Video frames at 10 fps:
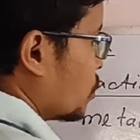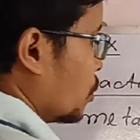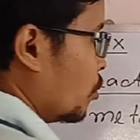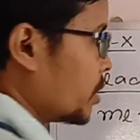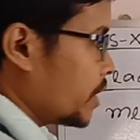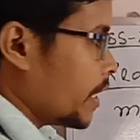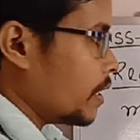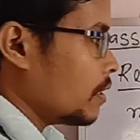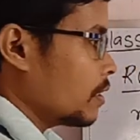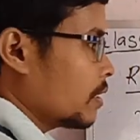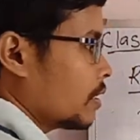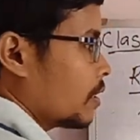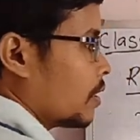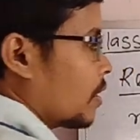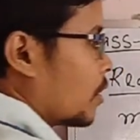will be there,
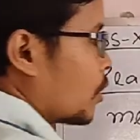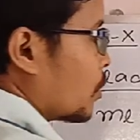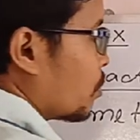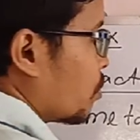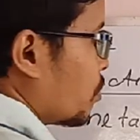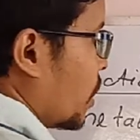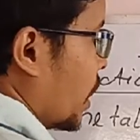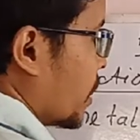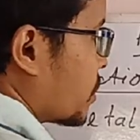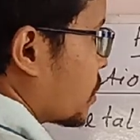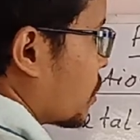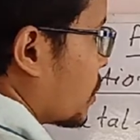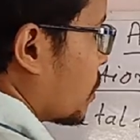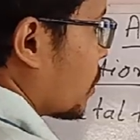plus